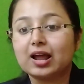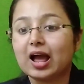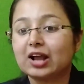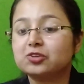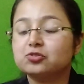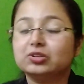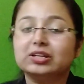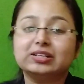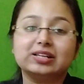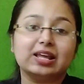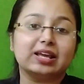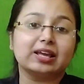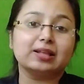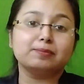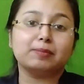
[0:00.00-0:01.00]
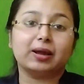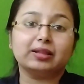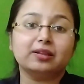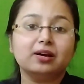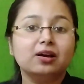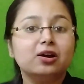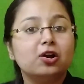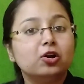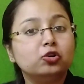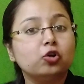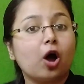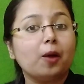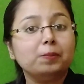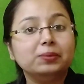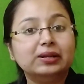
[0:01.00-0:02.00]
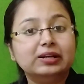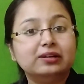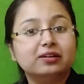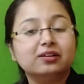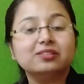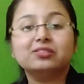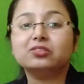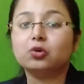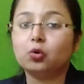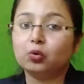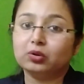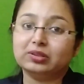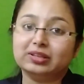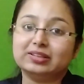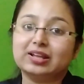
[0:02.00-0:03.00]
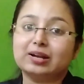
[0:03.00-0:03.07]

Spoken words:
actually taken by the top leaders only.